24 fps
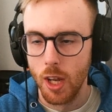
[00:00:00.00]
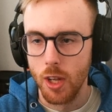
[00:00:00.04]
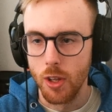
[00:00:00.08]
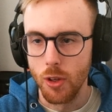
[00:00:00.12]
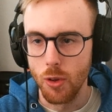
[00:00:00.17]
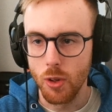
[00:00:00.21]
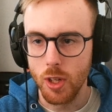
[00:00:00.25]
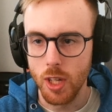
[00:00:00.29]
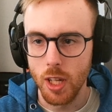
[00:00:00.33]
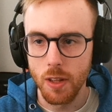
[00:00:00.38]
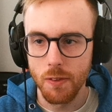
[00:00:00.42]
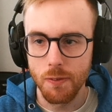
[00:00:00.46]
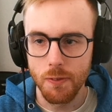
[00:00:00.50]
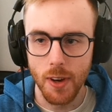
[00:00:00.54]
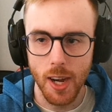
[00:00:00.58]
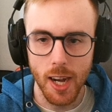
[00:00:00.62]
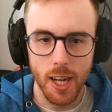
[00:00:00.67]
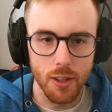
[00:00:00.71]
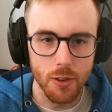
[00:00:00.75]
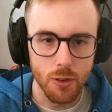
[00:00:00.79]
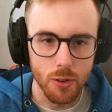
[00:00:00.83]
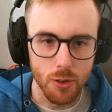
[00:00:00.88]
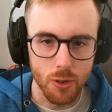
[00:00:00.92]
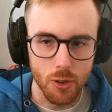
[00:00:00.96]
You can
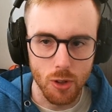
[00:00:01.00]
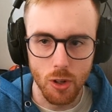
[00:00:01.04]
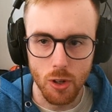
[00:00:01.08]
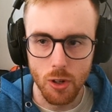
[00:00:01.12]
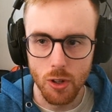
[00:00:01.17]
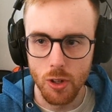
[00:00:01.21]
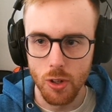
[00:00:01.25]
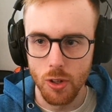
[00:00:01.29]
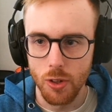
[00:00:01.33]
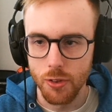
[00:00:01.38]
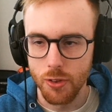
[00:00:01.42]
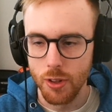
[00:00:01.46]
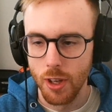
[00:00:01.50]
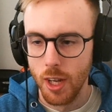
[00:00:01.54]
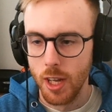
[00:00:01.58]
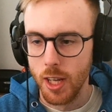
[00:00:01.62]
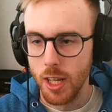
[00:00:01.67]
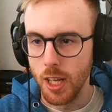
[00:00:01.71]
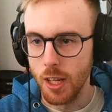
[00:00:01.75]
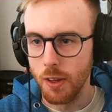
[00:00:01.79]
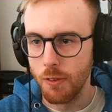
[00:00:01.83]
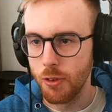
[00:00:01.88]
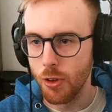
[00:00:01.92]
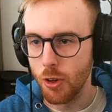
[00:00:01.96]
find tutorials.
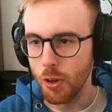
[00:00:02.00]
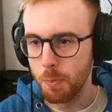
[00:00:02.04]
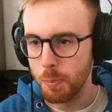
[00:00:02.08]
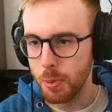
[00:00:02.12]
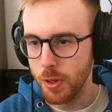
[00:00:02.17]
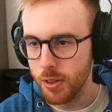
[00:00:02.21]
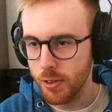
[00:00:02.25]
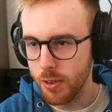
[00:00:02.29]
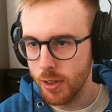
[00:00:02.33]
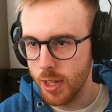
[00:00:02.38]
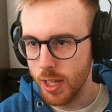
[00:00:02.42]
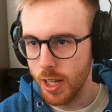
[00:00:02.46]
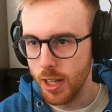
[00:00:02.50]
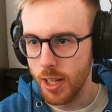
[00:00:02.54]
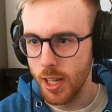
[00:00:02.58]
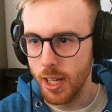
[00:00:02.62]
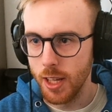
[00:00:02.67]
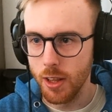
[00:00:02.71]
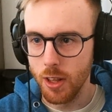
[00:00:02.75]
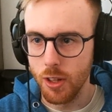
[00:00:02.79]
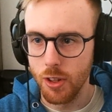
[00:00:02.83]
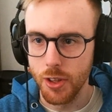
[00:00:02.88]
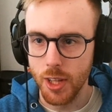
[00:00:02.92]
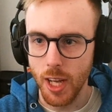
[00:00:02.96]
If your PC can
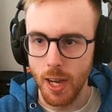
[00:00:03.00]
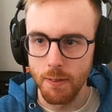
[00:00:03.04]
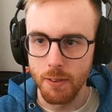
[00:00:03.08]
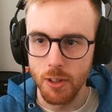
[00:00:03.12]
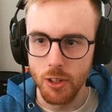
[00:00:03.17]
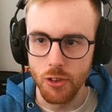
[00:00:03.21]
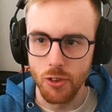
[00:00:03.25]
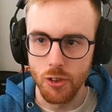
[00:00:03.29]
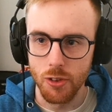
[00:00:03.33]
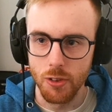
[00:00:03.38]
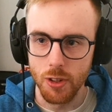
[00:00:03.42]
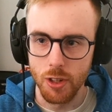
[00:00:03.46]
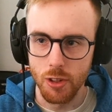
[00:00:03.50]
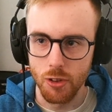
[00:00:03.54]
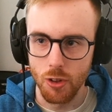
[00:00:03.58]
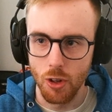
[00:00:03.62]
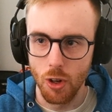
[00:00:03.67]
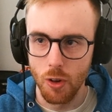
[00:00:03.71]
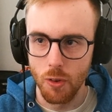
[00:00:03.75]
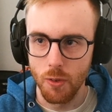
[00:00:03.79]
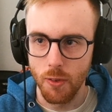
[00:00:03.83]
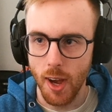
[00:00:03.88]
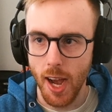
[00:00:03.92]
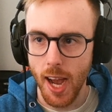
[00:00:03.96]
handle DaVinci
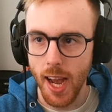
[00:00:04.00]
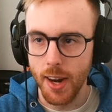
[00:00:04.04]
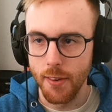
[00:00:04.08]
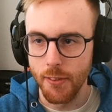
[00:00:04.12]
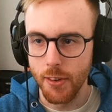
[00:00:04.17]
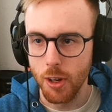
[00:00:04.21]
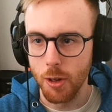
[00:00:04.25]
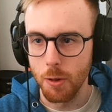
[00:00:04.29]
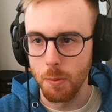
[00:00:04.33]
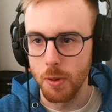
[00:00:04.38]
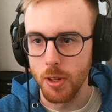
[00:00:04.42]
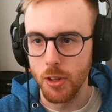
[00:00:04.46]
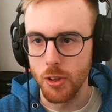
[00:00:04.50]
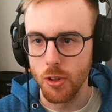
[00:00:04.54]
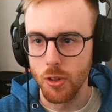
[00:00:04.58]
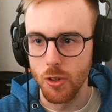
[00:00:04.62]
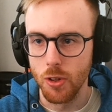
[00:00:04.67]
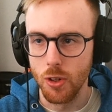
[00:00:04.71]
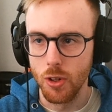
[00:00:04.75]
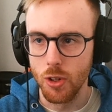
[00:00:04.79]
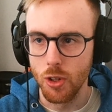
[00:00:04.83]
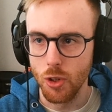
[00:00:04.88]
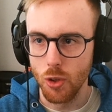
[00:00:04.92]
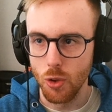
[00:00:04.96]
Resolve, I recommend
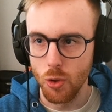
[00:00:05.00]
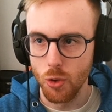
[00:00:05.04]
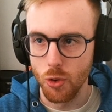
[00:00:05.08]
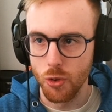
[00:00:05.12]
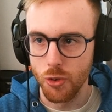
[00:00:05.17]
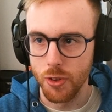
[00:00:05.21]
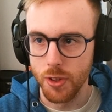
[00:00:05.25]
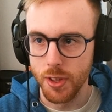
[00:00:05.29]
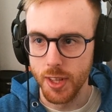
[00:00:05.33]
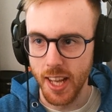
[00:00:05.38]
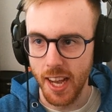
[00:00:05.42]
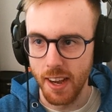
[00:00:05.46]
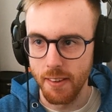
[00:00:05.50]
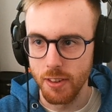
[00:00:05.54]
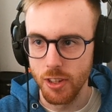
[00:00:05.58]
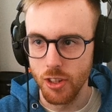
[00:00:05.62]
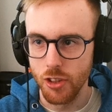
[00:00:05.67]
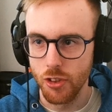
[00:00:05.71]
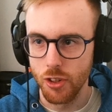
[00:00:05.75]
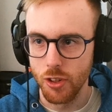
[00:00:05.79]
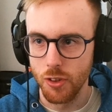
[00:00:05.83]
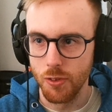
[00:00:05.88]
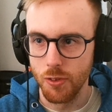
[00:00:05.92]
to use DaVinci